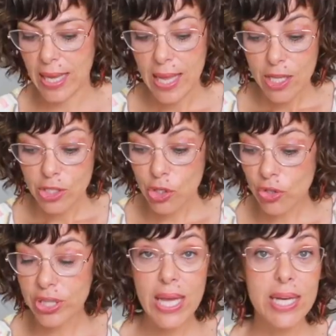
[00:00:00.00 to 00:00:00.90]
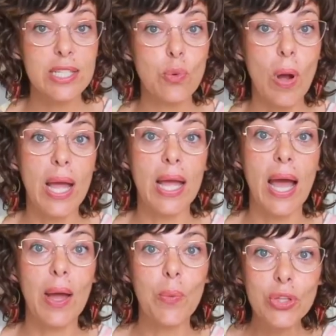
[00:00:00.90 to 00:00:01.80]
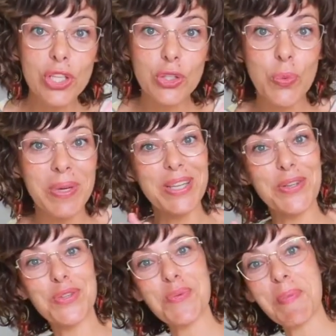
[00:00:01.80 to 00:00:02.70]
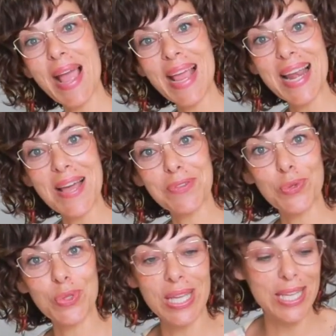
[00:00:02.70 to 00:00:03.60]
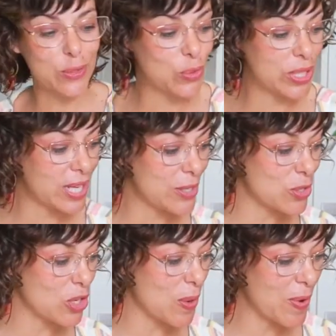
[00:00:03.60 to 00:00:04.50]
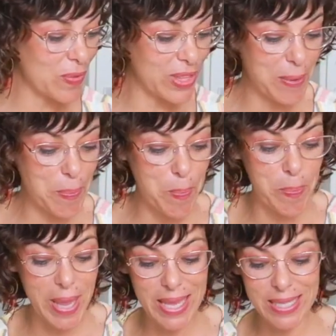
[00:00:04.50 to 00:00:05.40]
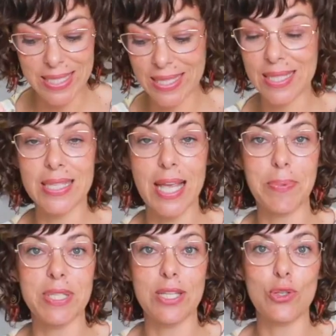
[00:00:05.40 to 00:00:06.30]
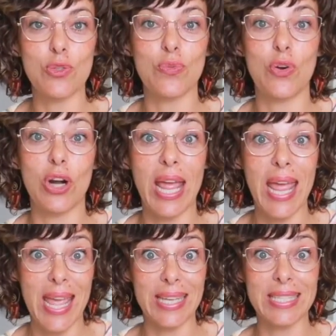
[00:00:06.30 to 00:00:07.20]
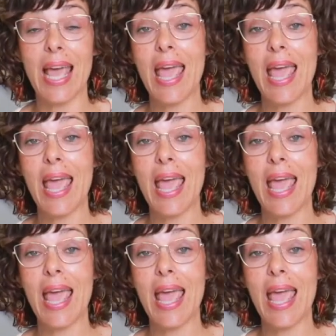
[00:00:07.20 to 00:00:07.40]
So that is why I wanted to bring you to my lab today to tell you some of the best substitutes for eggs.